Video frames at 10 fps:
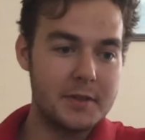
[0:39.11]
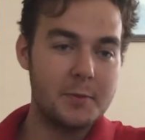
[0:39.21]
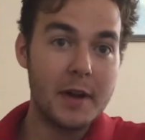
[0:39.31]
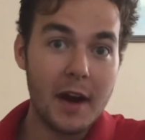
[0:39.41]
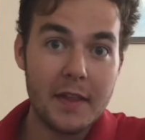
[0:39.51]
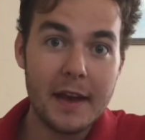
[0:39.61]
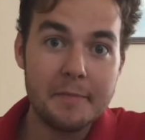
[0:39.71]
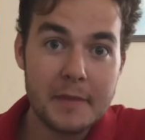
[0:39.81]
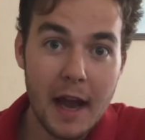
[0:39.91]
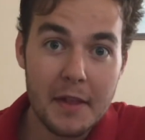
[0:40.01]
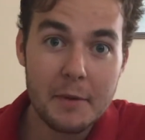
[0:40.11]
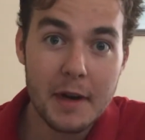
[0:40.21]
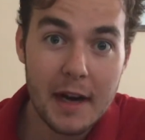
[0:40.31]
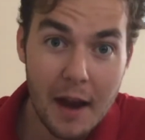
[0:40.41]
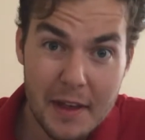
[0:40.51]
What are they? How they
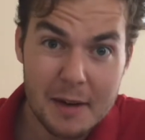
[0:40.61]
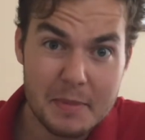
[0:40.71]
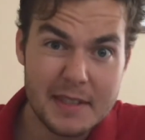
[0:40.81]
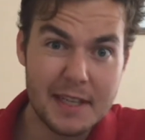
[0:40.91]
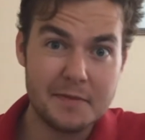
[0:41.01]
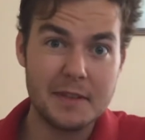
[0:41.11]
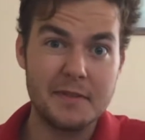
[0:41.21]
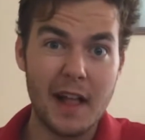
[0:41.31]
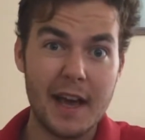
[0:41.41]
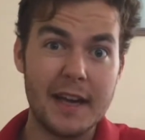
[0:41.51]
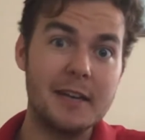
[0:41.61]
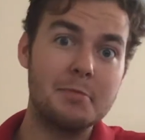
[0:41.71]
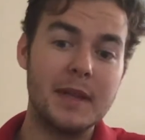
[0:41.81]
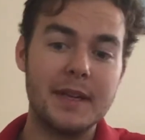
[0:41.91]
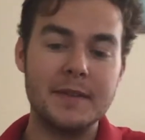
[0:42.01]
work? How they help us safely fly an
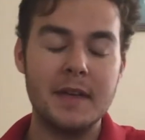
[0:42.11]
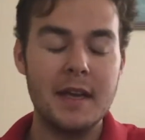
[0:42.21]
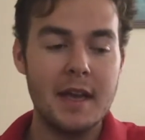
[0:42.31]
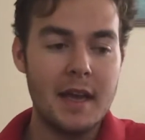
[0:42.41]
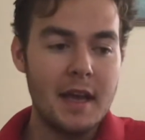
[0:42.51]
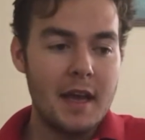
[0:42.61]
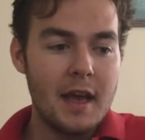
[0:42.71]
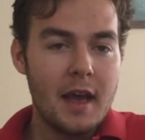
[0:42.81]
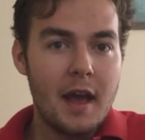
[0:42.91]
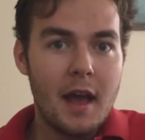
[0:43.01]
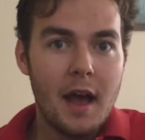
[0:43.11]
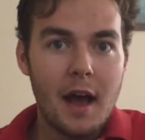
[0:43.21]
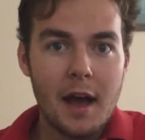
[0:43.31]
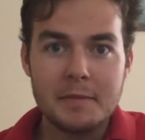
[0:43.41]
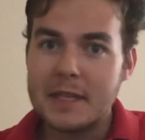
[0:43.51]
airplane?
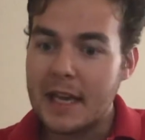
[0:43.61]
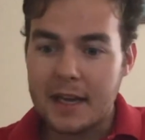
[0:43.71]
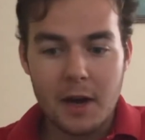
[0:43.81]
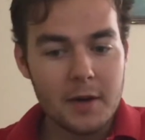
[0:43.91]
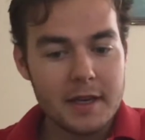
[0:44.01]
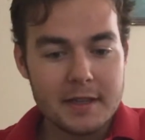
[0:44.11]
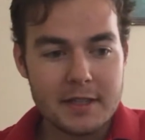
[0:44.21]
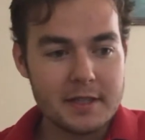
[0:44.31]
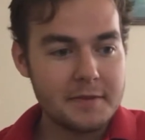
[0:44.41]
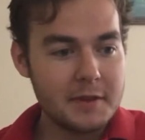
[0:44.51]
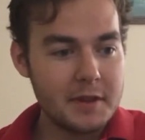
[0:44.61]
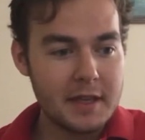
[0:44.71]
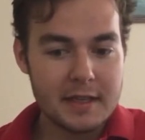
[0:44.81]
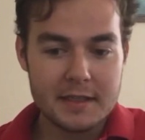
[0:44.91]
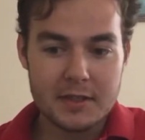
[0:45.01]
To get going, just a few
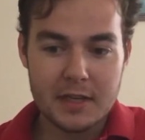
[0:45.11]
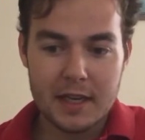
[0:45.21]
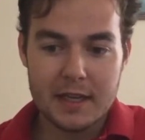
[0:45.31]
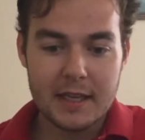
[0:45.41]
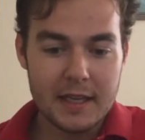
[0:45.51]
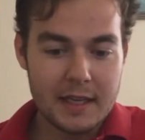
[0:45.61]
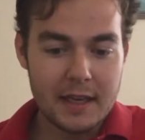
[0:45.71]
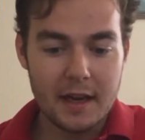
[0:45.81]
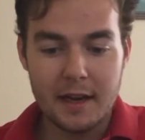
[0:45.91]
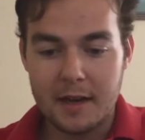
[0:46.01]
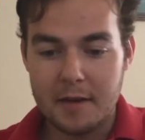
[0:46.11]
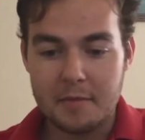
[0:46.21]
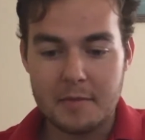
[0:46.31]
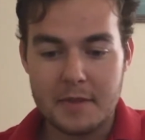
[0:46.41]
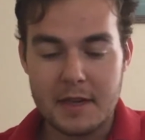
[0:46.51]
things that you're going to need.
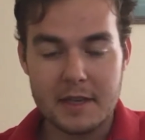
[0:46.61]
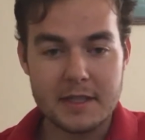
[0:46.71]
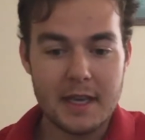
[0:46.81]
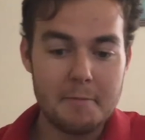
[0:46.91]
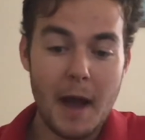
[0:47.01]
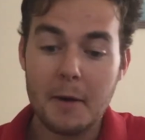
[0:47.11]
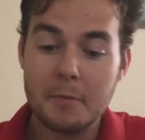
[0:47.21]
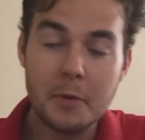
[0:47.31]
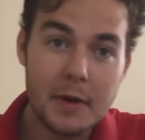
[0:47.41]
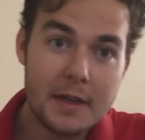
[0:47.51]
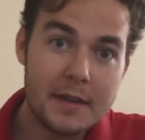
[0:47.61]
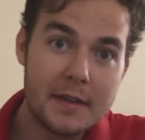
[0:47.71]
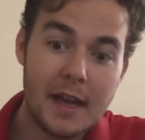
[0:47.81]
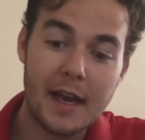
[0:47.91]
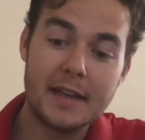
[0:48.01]
There is a PowerPoint
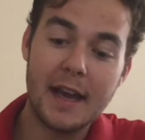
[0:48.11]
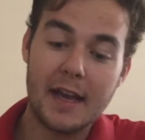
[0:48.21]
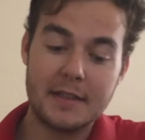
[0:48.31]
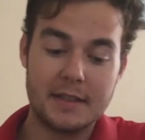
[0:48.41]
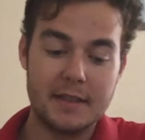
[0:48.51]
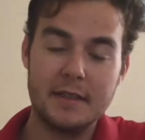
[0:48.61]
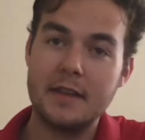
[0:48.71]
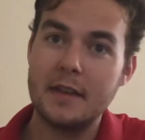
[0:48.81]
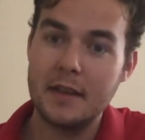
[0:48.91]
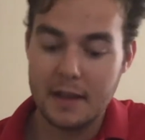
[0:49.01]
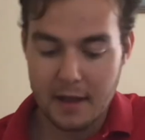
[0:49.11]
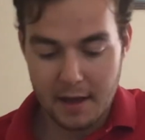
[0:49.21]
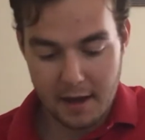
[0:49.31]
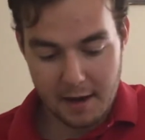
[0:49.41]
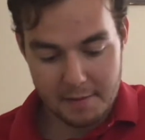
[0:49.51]
that I attached
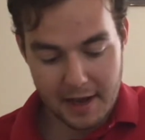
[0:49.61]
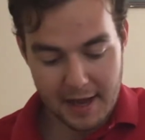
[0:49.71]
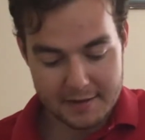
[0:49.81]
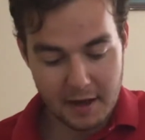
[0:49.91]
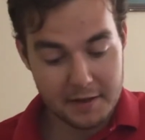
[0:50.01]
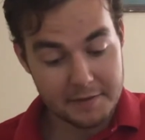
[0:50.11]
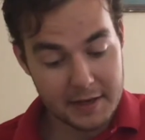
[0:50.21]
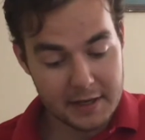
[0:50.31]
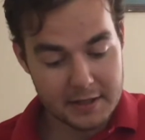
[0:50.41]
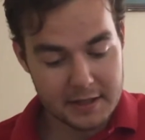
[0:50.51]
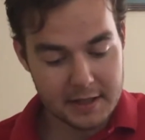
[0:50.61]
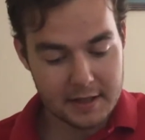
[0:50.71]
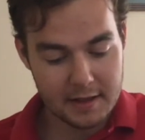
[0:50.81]
that has all the figures in it.